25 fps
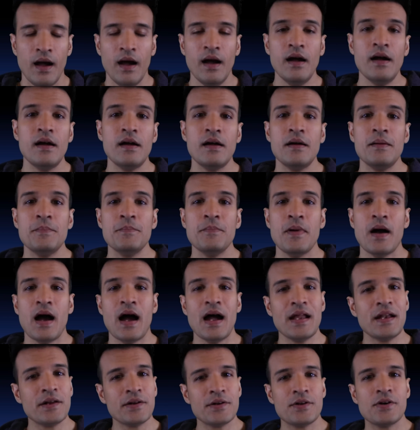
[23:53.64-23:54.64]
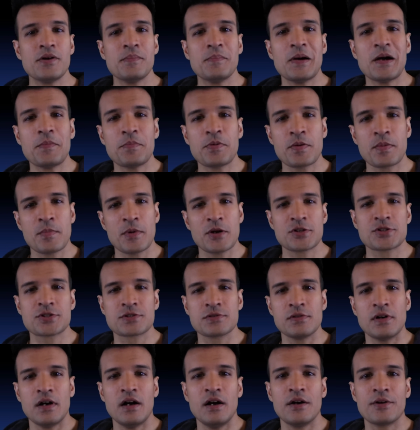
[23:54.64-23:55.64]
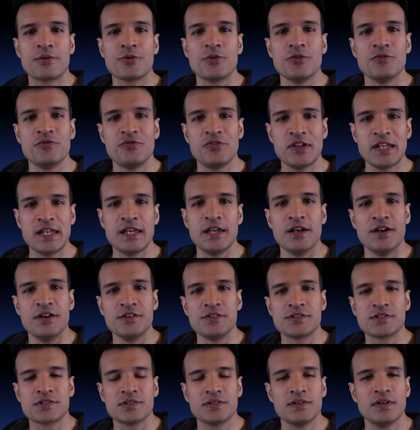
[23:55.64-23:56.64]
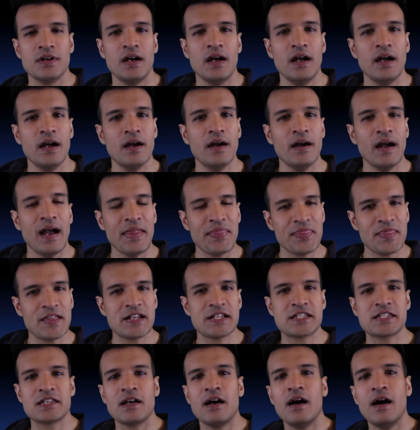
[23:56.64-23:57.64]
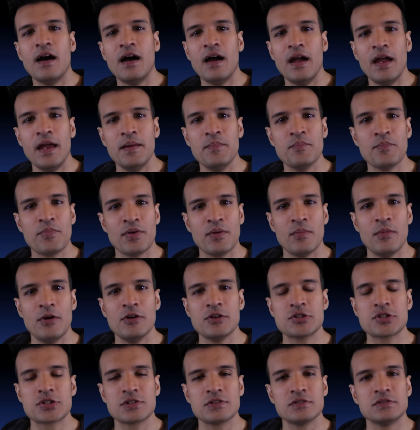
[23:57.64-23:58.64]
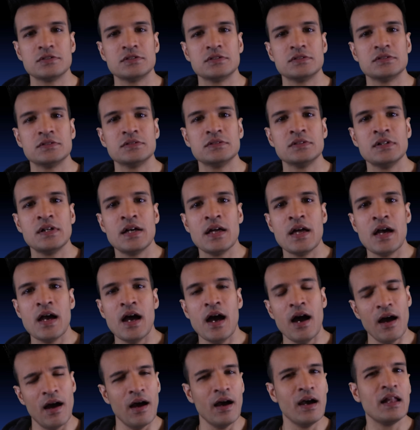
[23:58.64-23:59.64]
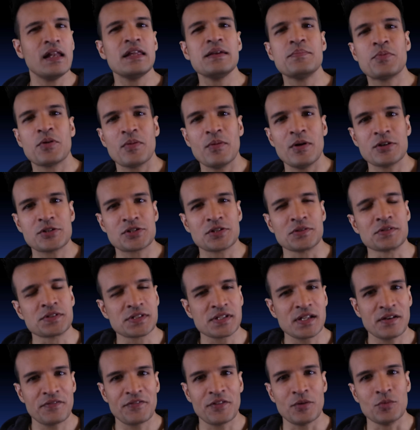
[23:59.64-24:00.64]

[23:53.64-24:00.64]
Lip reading: I don't know about promotional art or videos. At the time, early promotional stuff